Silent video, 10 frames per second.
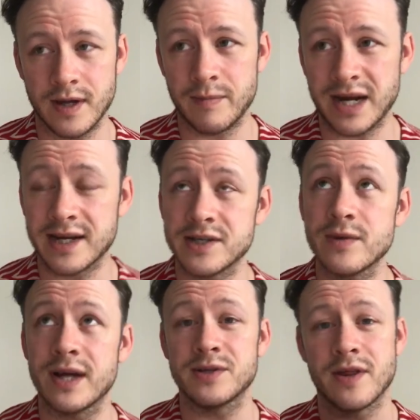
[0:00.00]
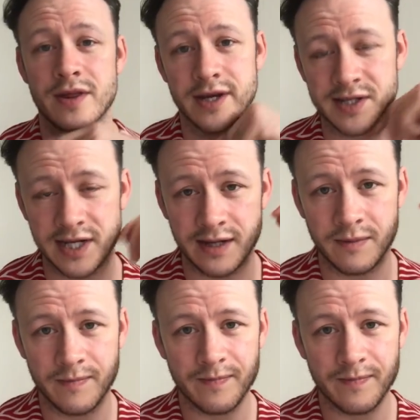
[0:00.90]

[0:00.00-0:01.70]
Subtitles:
back in 2013,